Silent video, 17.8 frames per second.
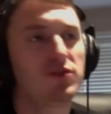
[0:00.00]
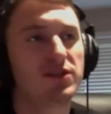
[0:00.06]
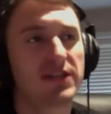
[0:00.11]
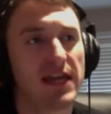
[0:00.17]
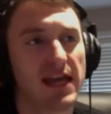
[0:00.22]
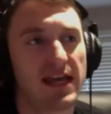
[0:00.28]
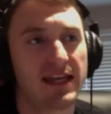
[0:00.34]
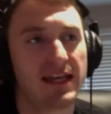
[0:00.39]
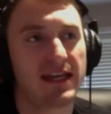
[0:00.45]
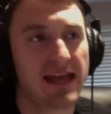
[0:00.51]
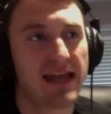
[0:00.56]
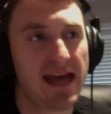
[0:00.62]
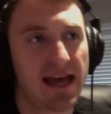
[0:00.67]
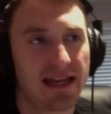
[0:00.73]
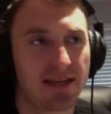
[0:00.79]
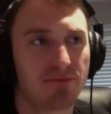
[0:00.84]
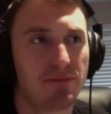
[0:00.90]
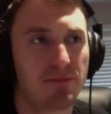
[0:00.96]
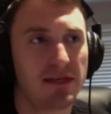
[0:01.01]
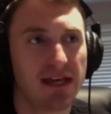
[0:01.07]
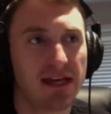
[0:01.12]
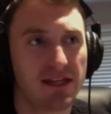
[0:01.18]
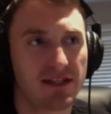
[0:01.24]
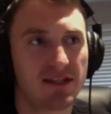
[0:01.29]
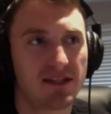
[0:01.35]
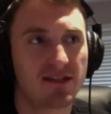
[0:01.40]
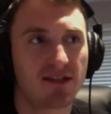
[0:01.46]
saying that
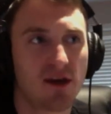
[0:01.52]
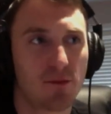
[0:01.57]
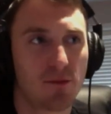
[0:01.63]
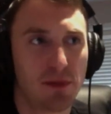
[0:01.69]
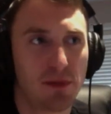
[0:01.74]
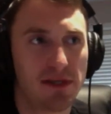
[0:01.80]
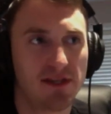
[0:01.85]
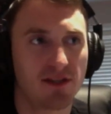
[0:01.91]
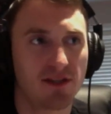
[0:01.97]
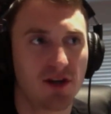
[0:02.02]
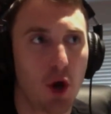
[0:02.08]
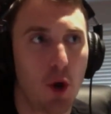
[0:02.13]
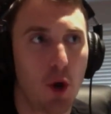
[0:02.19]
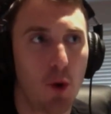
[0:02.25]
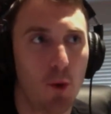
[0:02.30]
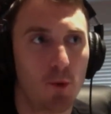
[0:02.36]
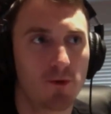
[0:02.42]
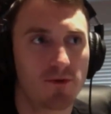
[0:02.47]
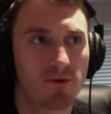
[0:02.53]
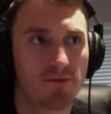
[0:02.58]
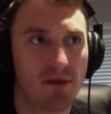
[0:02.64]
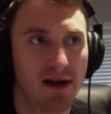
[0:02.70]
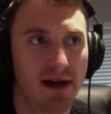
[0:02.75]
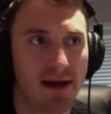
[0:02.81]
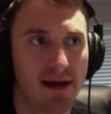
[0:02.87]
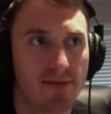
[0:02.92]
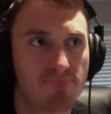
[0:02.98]
because these companies are owned
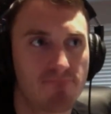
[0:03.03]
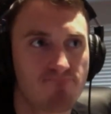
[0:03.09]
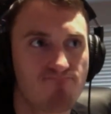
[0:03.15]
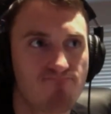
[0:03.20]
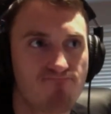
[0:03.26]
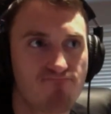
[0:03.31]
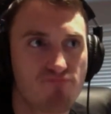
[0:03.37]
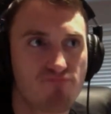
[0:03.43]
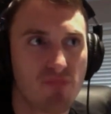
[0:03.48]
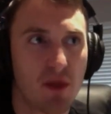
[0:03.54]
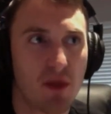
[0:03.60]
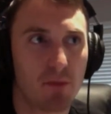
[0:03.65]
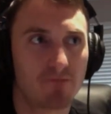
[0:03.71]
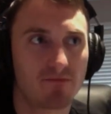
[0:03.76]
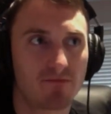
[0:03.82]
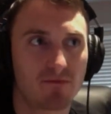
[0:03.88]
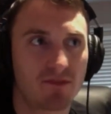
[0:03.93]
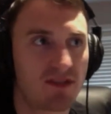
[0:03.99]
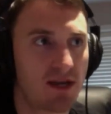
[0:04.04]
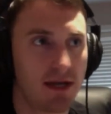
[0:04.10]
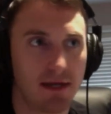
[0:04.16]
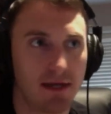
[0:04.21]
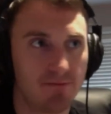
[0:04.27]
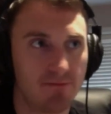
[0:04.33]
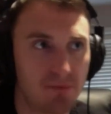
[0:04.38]
by, say,